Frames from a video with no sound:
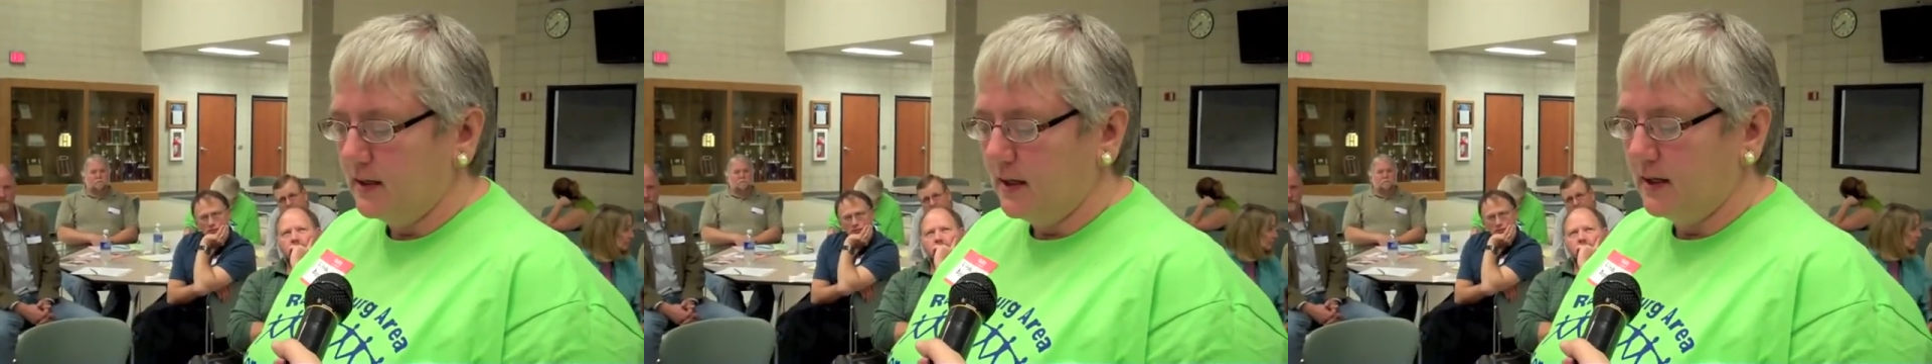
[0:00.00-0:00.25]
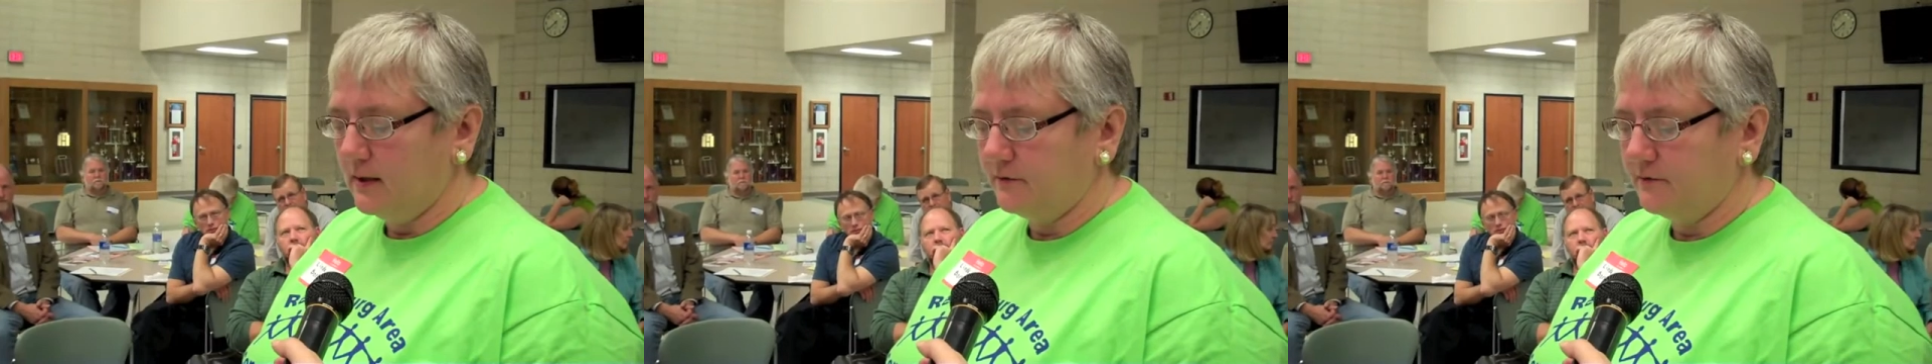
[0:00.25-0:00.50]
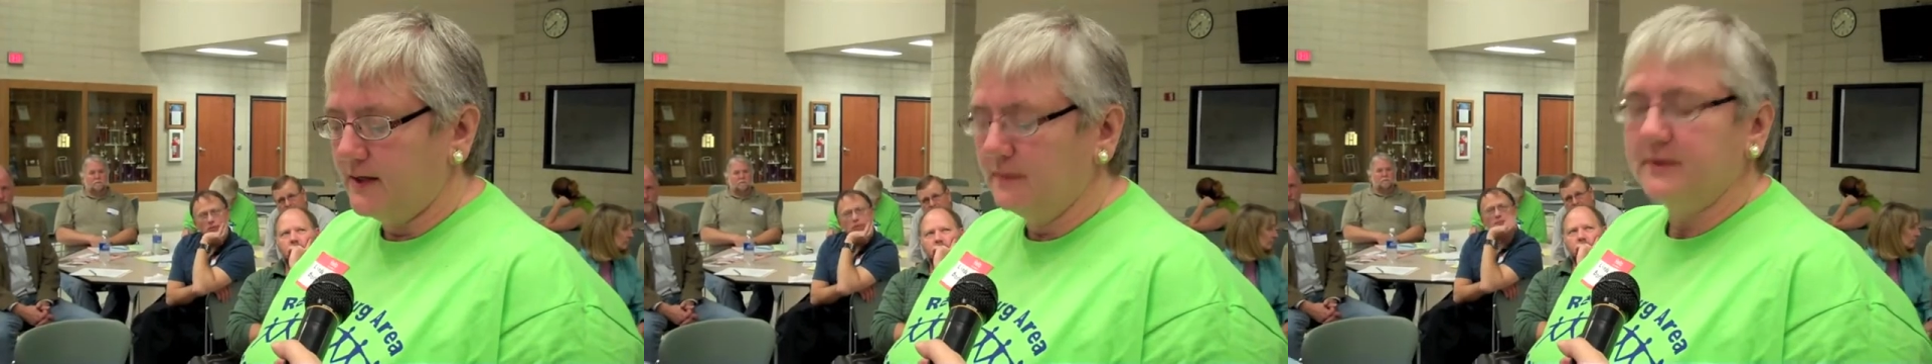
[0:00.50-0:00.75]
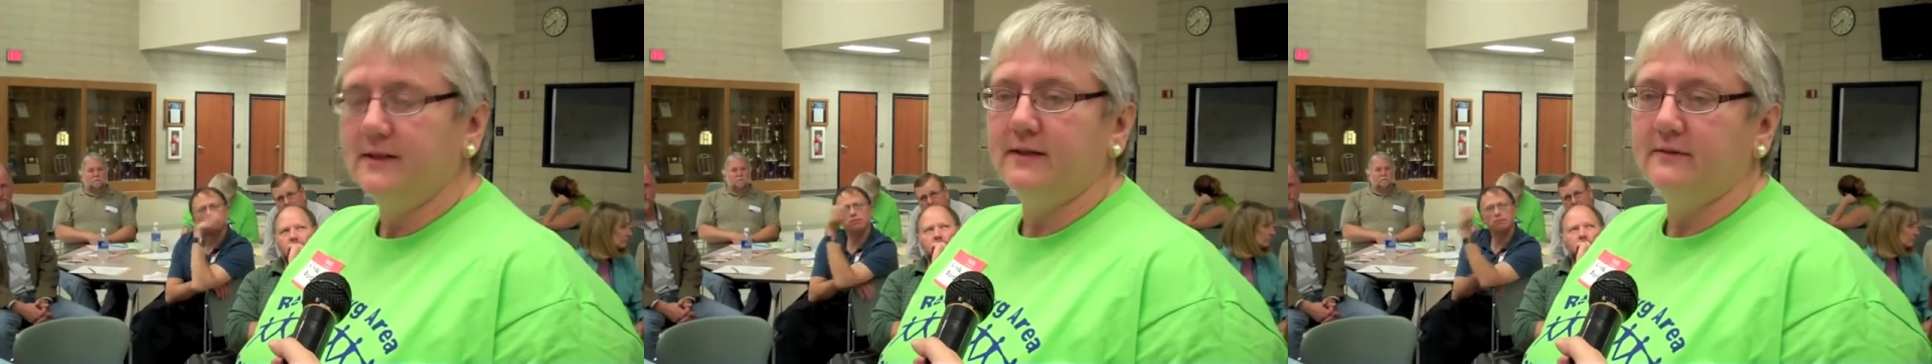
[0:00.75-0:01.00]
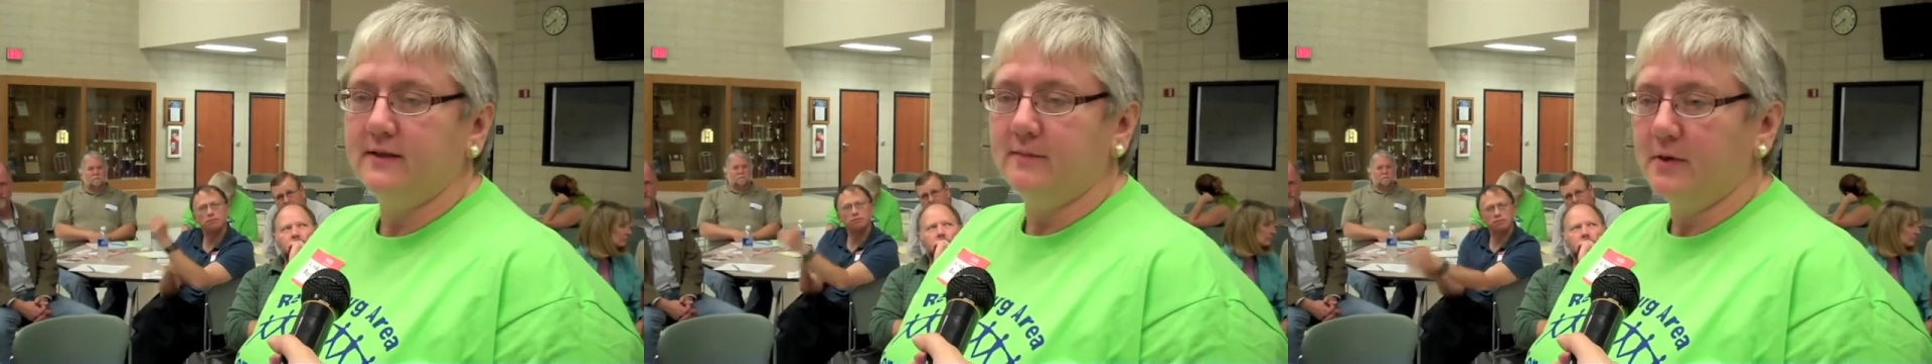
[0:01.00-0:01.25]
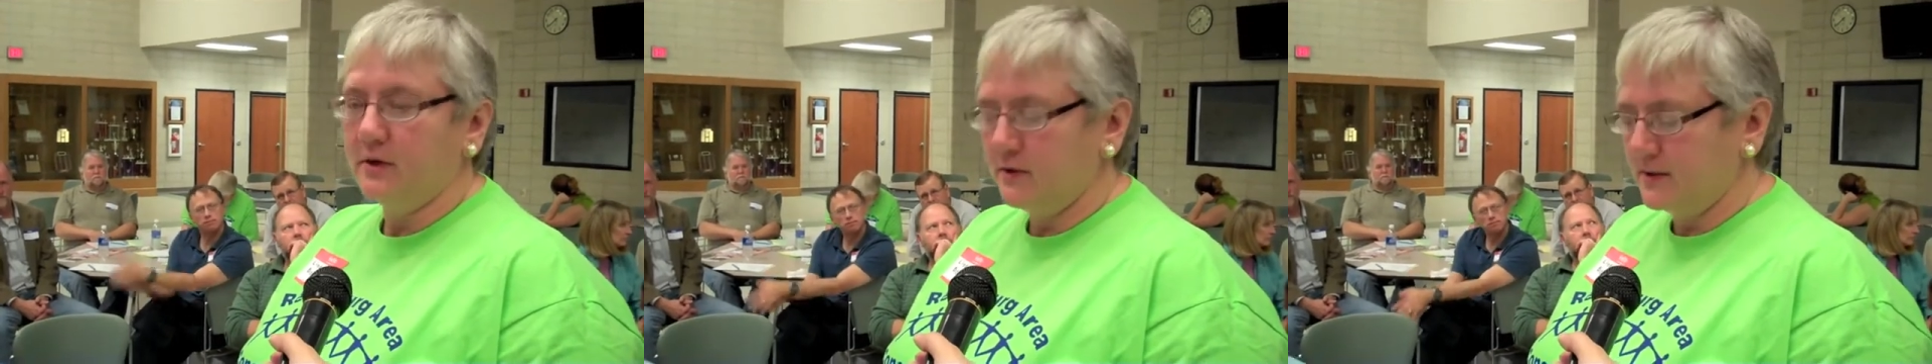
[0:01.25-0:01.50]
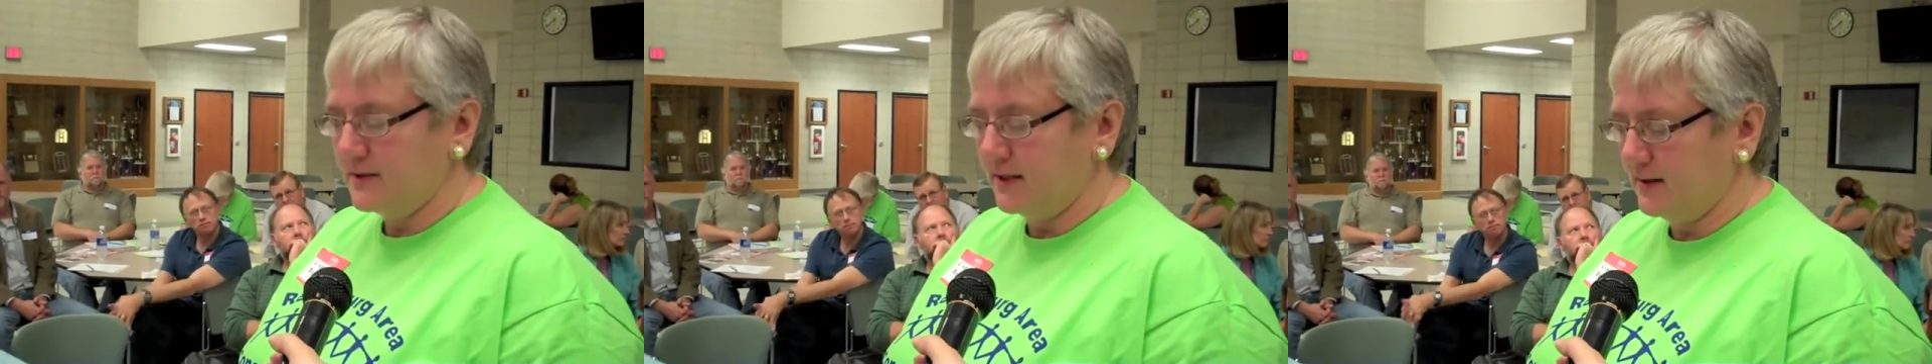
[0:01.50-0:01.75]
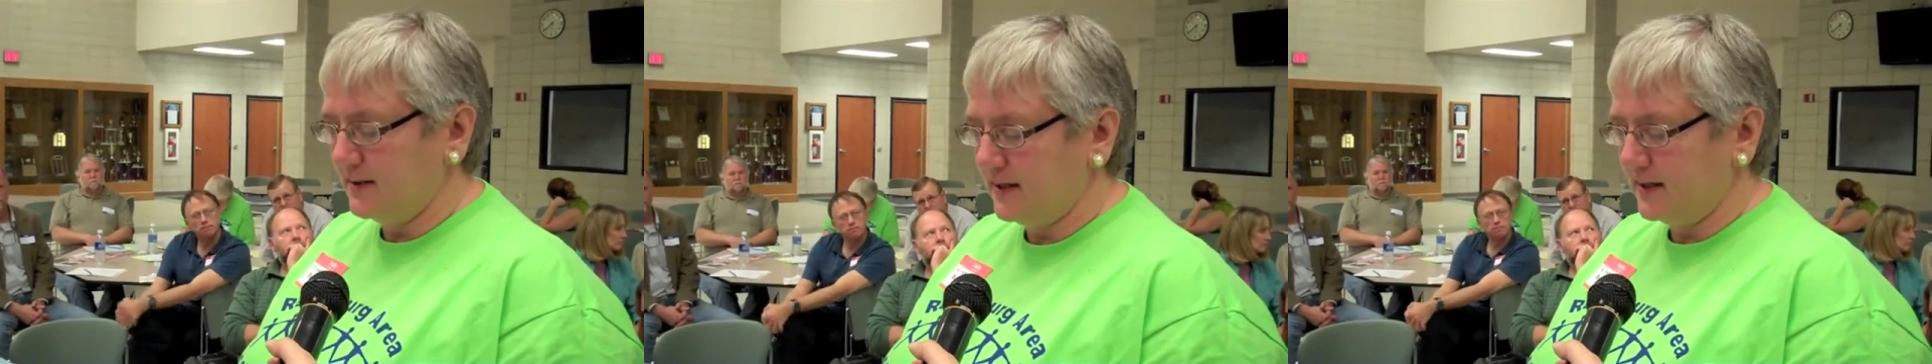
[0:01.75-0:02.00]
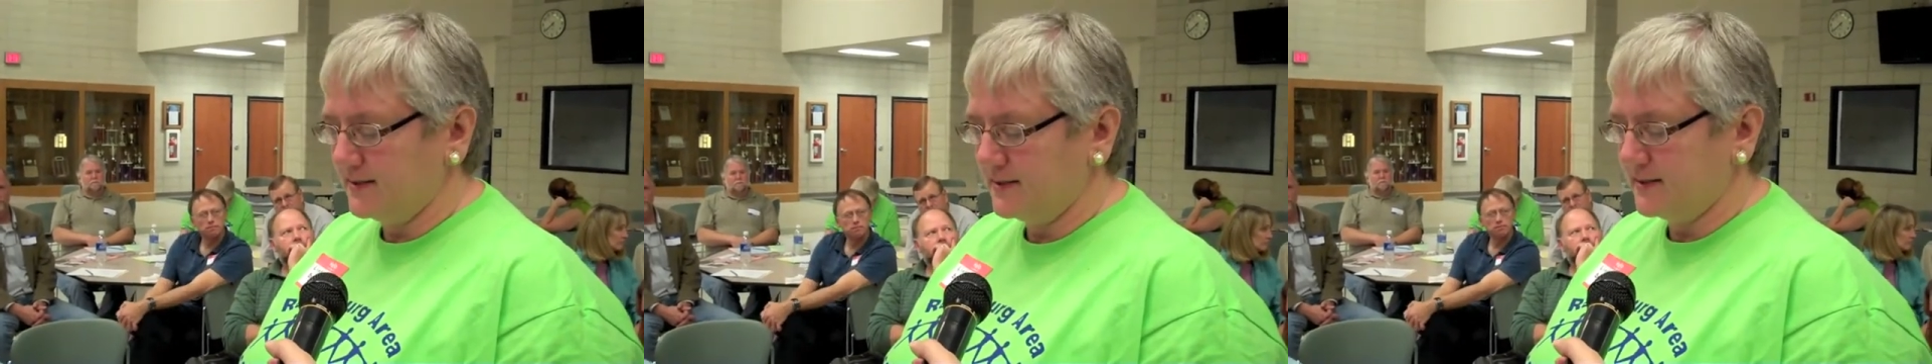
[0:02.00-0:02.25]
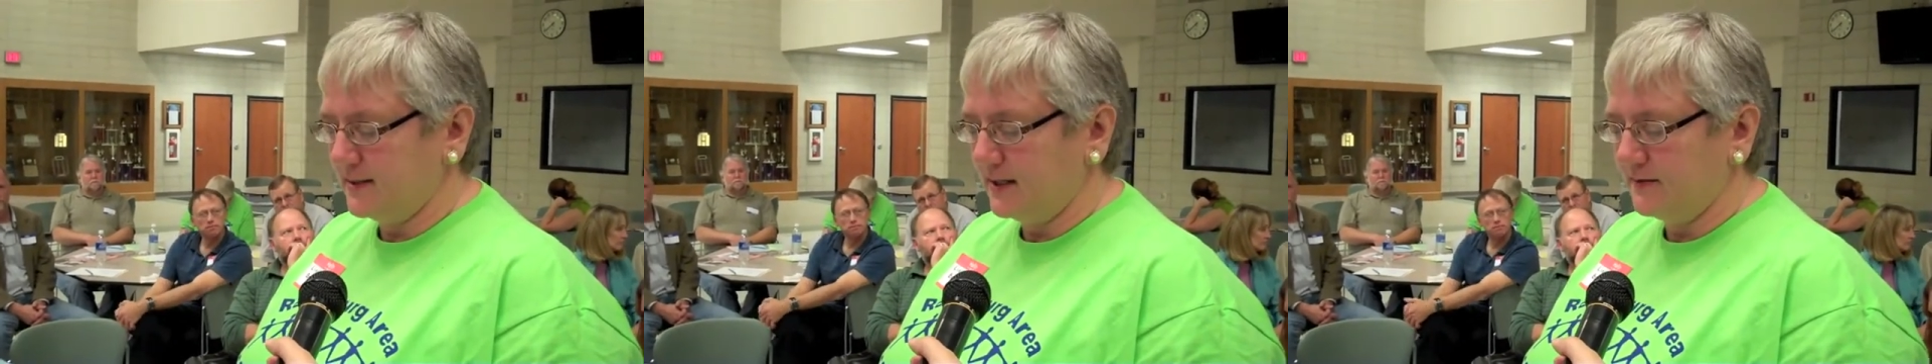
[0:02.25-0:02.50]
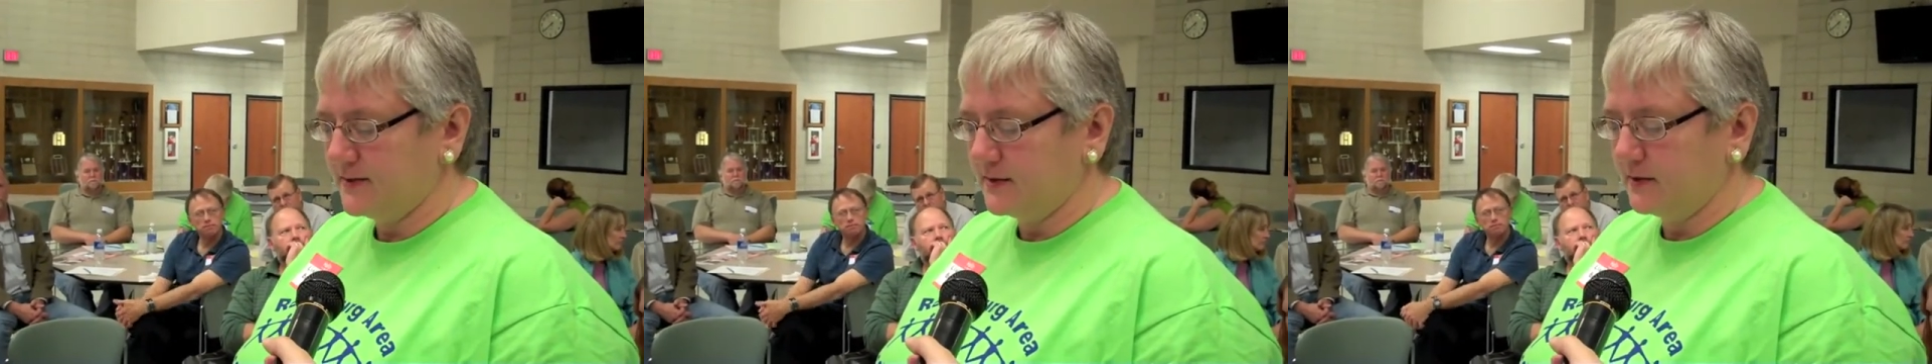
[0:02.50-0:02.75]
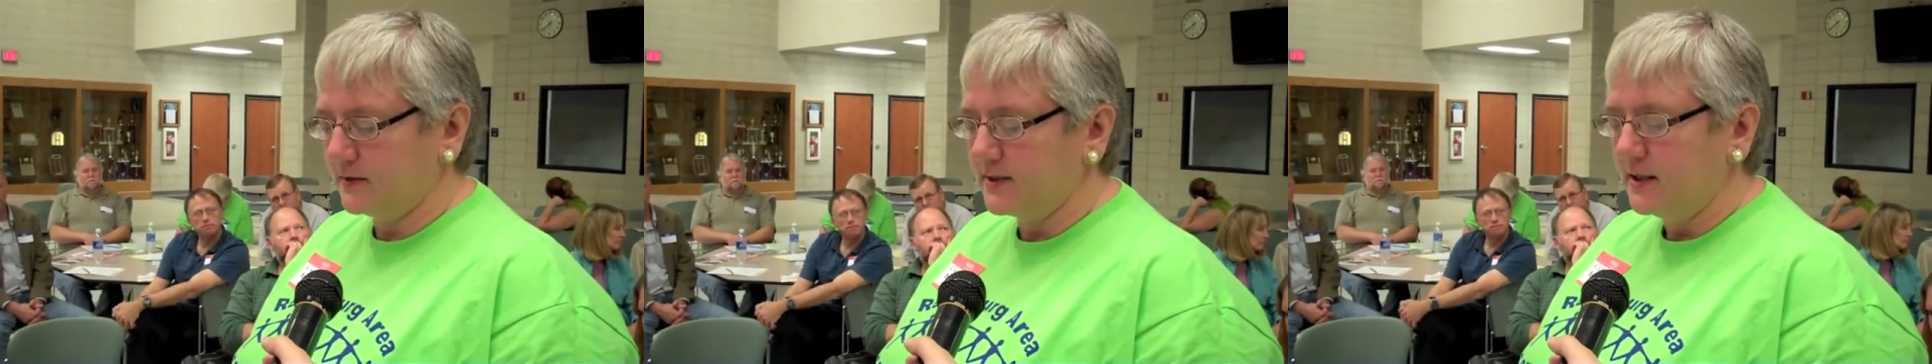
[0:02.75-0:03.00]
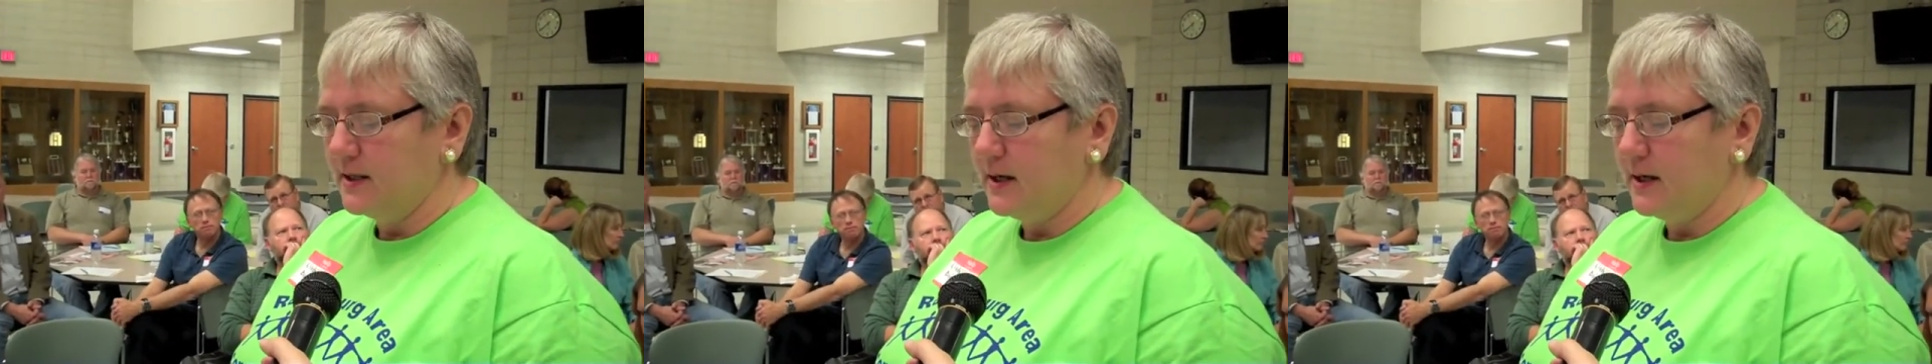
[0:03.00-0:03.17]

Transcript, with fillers: Uh, family living, parenting classes, life skills.